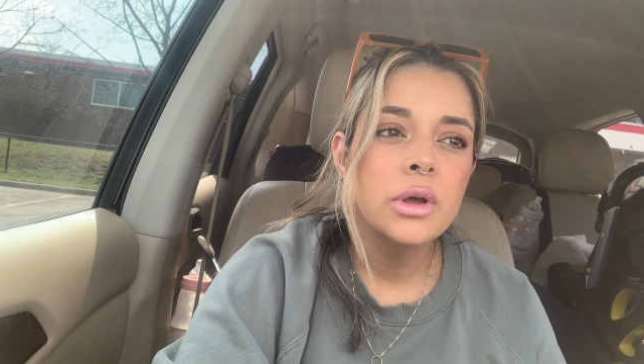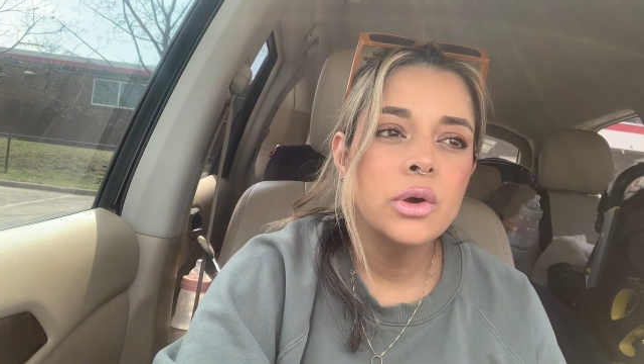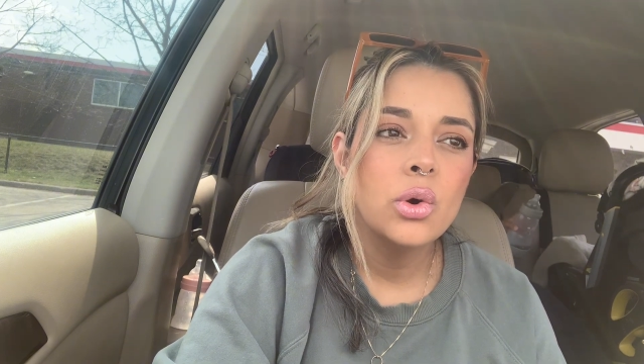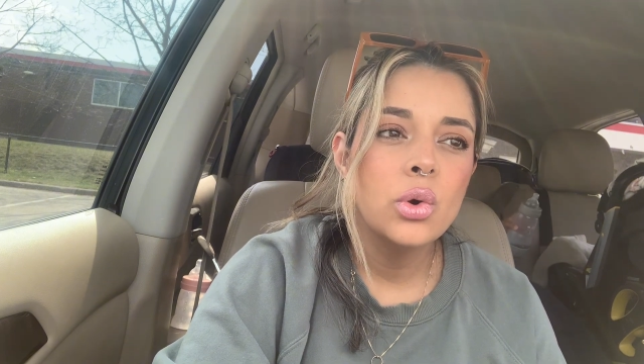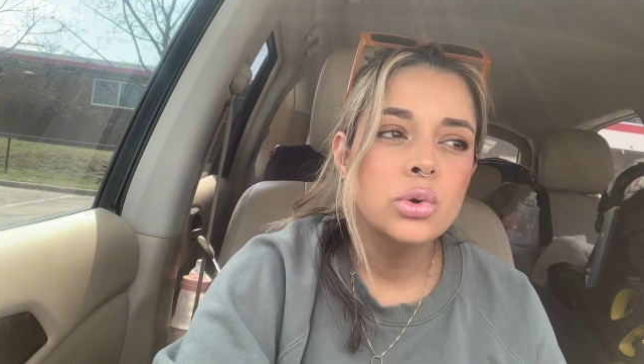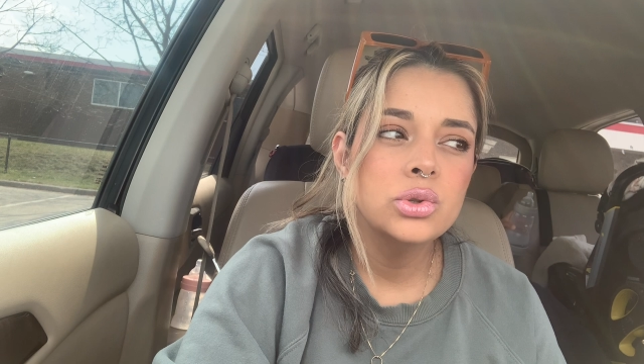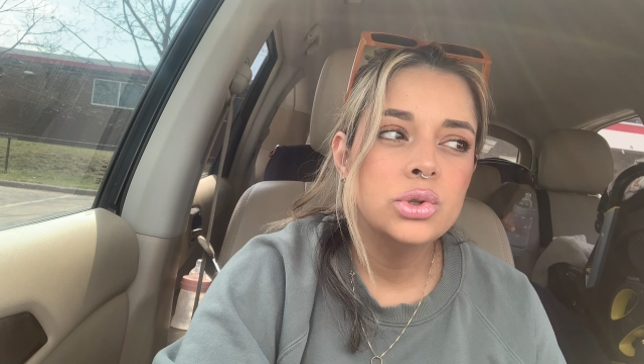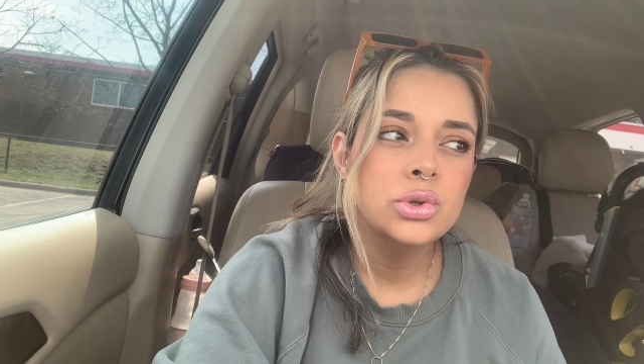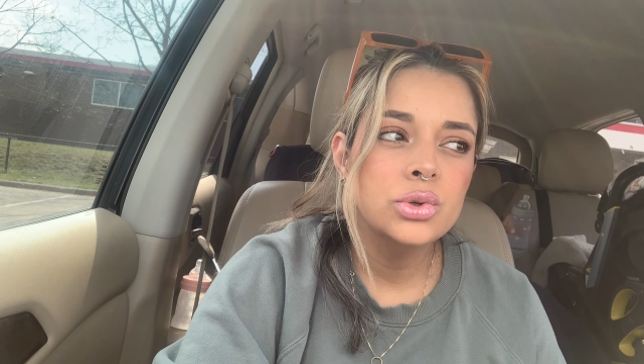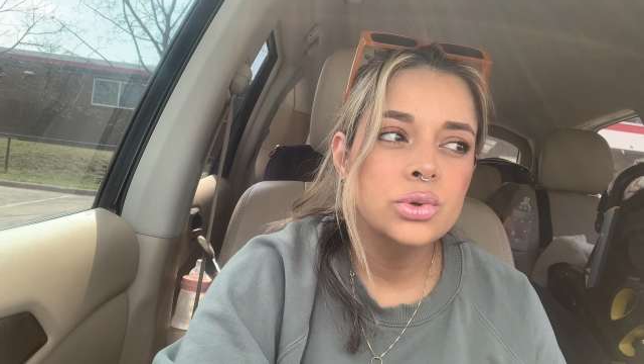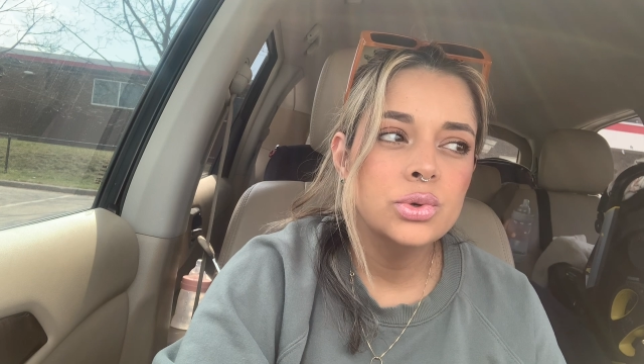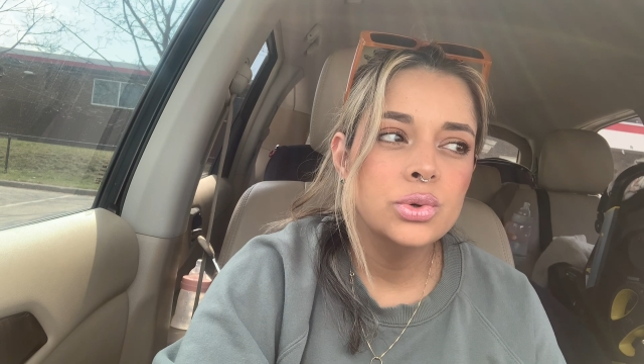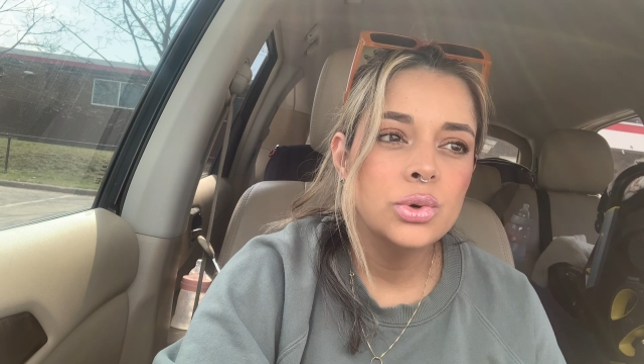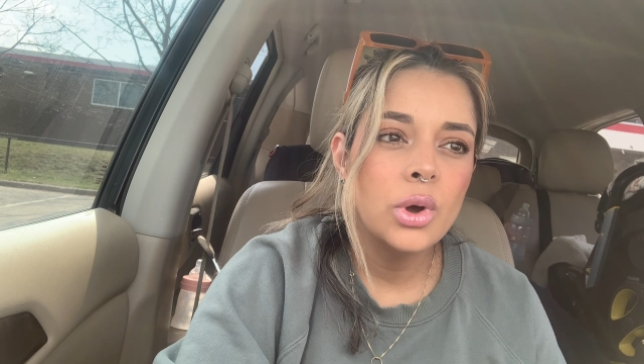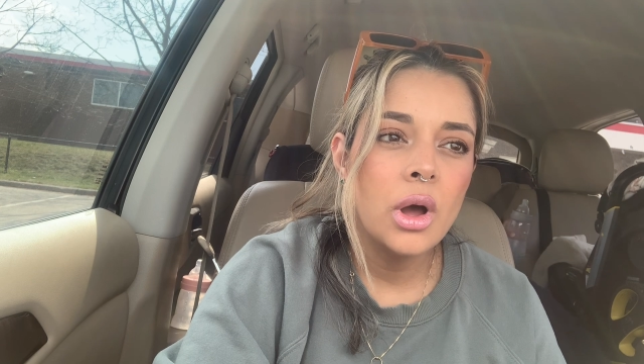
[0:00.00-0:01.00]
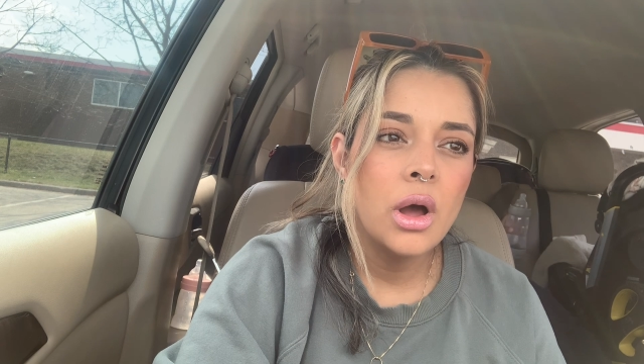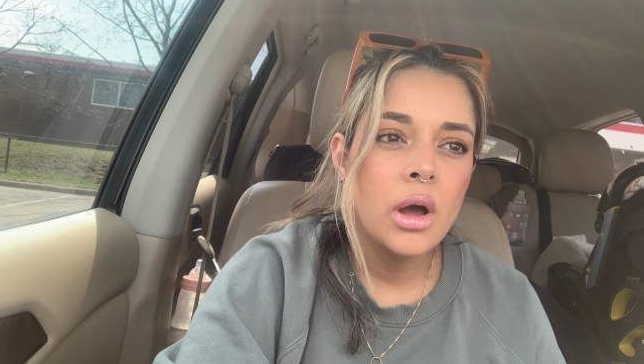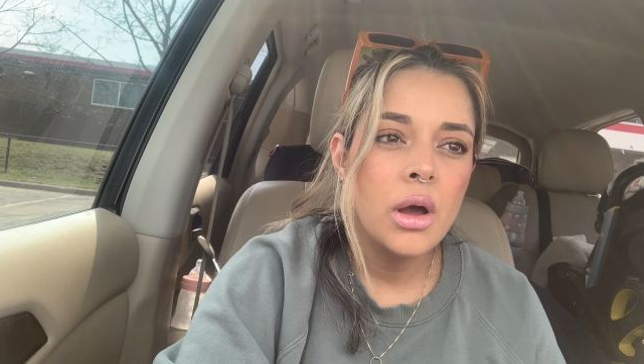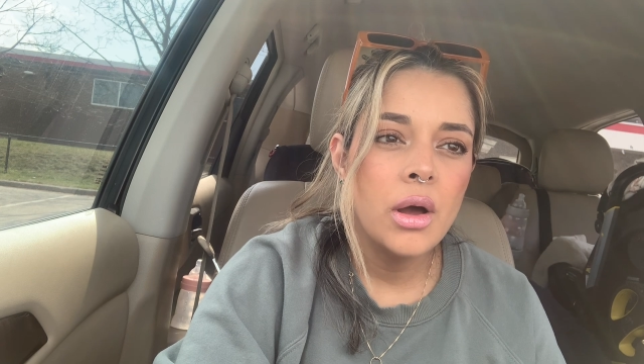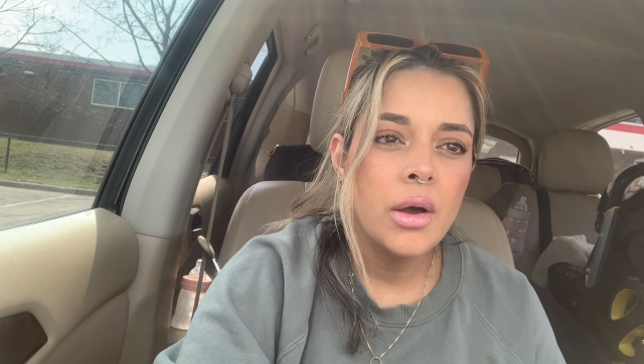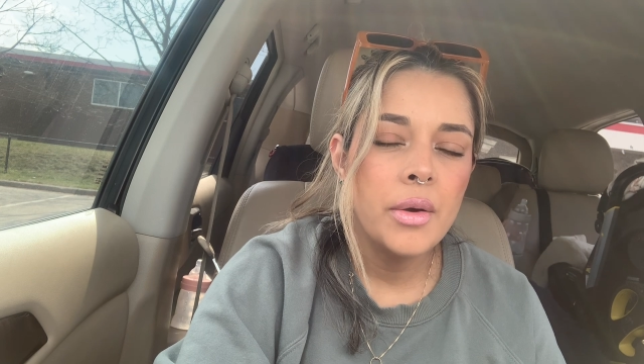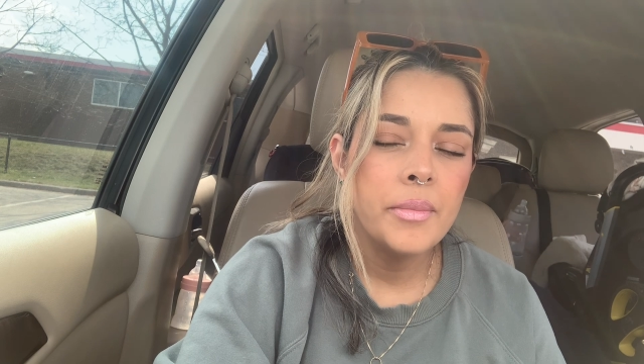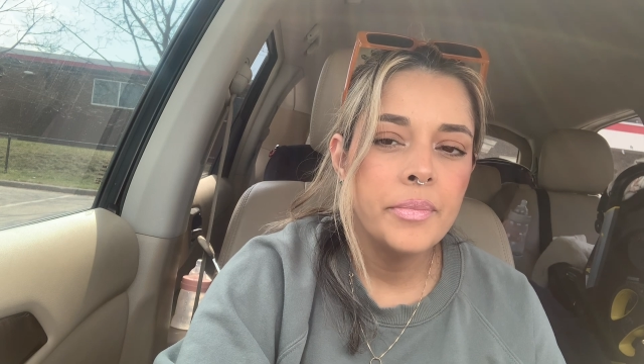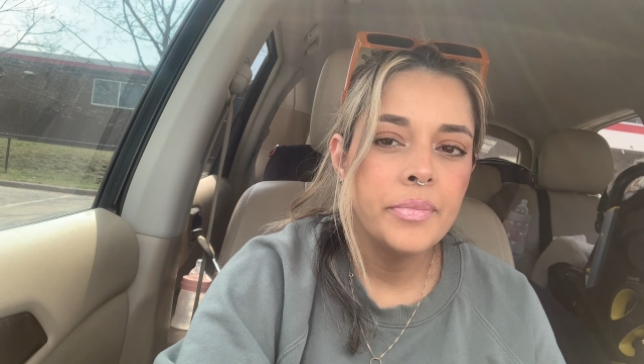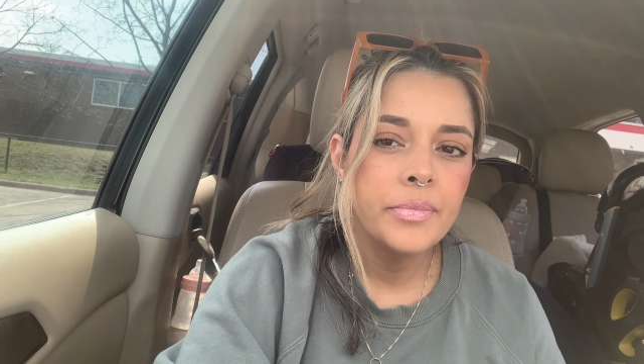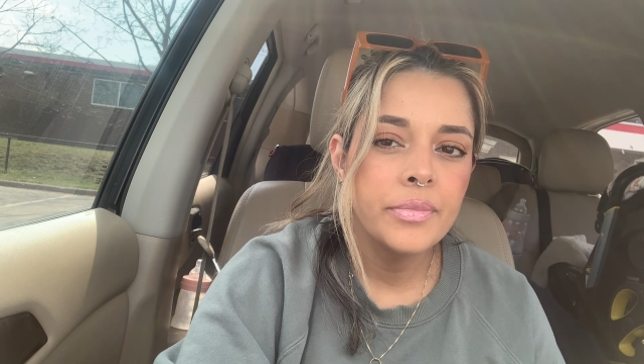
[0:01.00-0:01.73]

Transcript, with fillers: to go to uh,